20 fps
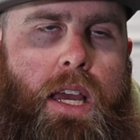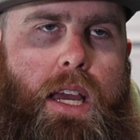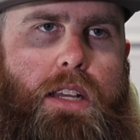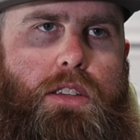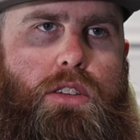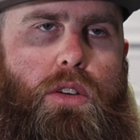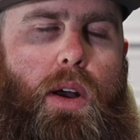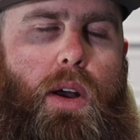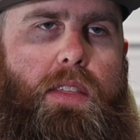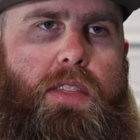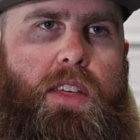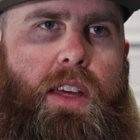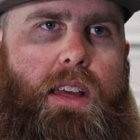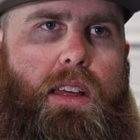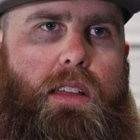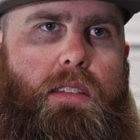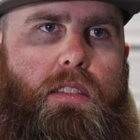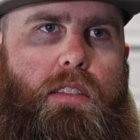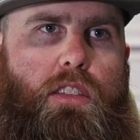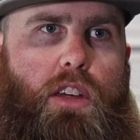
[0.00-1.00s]
And so I
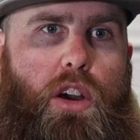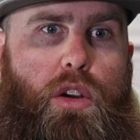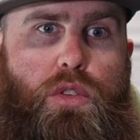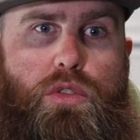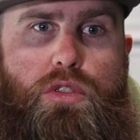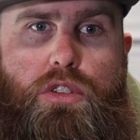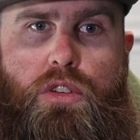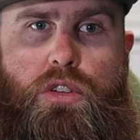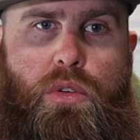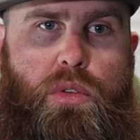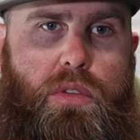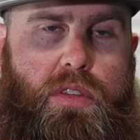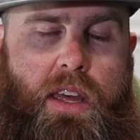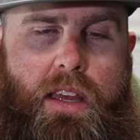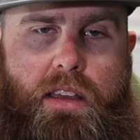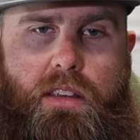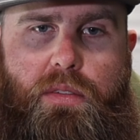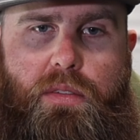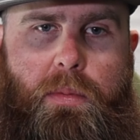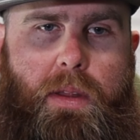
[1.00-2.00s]
think those two
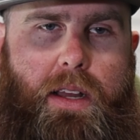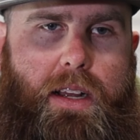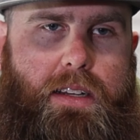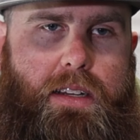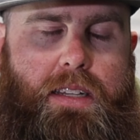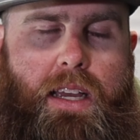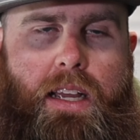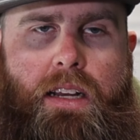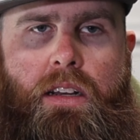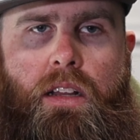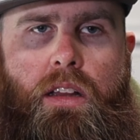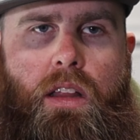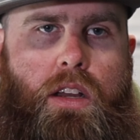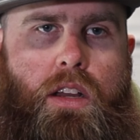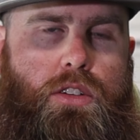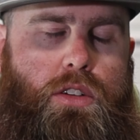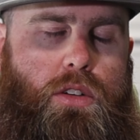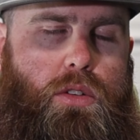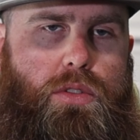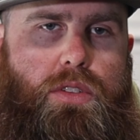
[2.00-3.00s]
things, from like a
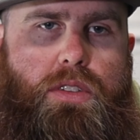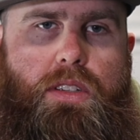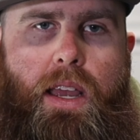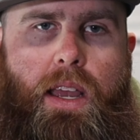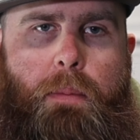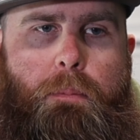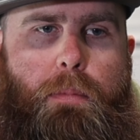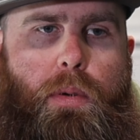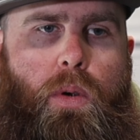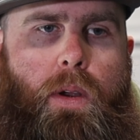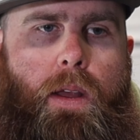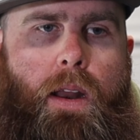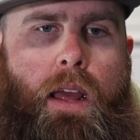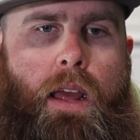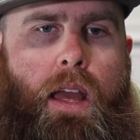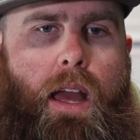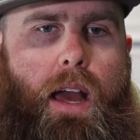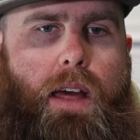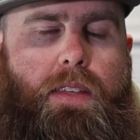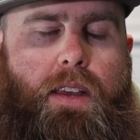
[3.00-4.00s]
technological standpoint,
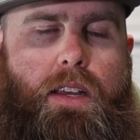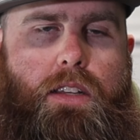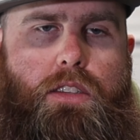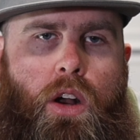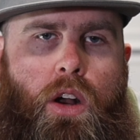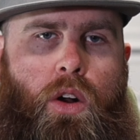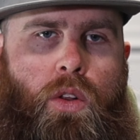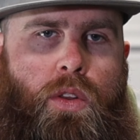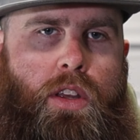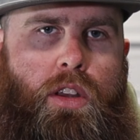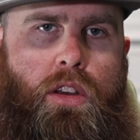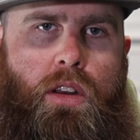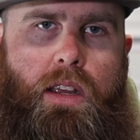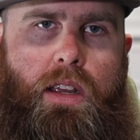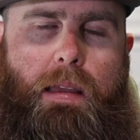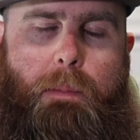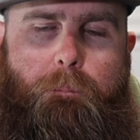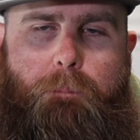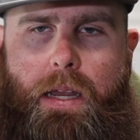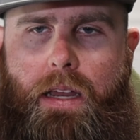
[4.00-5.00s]
I think only going to
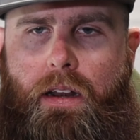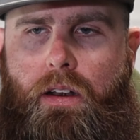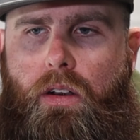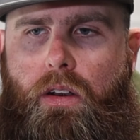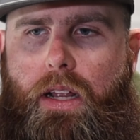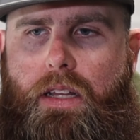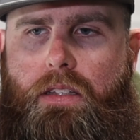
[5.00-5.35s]
get better.